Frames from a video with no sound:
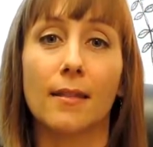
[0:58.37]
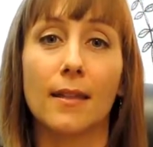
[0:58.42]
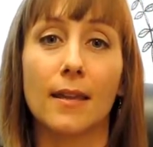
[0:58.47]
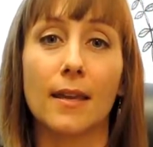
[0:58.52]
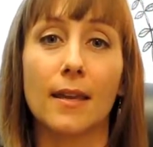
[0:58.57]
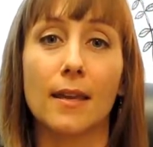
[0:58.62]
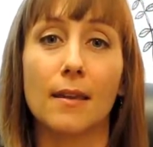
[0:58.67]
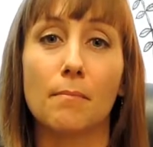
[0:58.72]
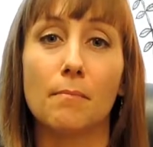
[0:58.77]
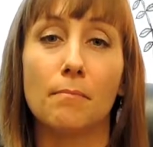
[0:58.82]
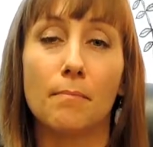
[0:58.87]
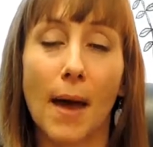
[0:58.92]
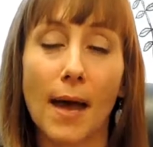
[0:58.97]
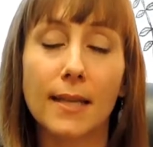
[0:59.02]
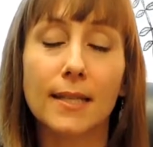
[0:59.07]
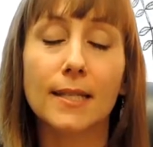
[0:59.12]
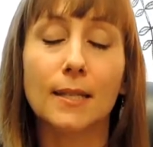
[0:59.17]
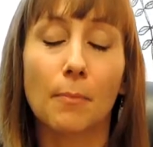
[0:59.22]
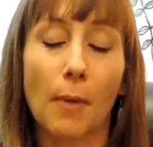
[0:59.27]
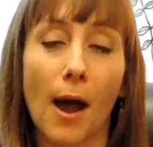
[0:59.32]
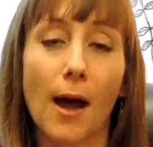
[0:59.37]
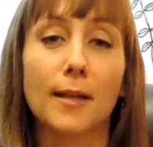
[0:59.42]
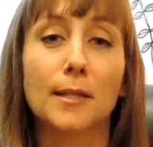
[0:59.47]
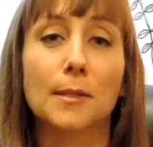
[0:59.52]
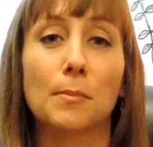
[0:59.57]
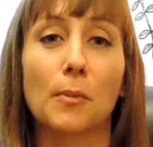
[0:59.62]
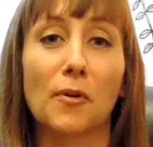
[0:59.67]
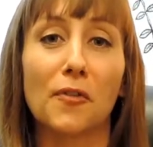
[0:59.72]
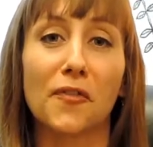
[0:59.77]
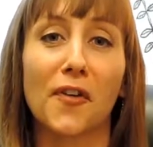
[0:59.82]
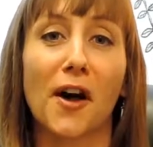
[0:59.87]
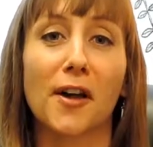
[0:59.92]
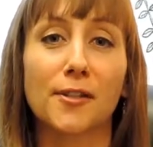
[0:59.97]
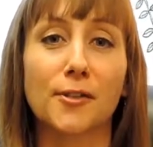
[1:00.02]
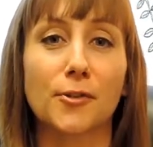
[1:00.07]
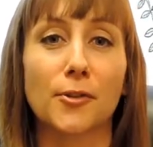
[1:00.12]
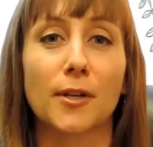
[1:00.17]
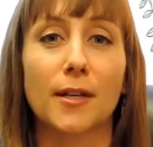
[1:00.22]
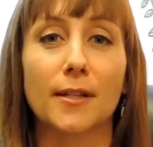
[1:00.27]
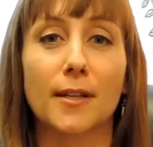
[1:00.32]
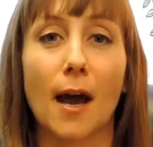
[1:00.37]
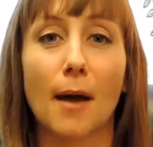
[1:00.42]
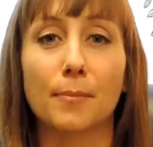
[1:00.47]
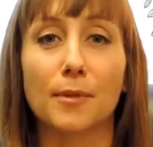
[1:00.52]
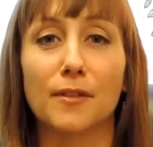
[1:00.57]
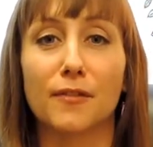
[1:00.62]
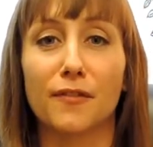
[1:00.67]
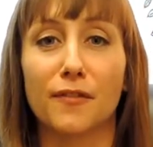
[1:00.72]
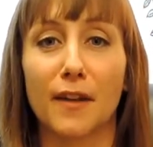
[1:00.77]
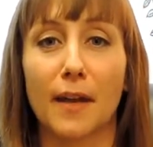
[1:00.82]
the best possible foster and adoptive